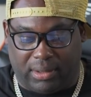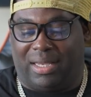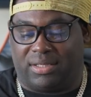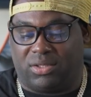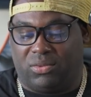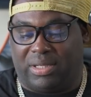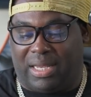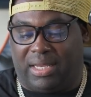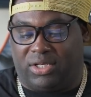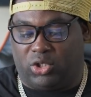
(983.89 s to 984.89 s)
as soon
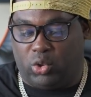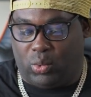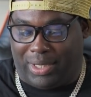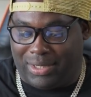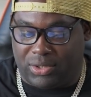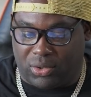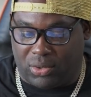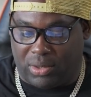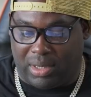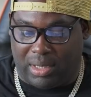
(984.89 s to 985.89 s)
as you
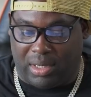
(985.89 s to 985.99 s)
enter,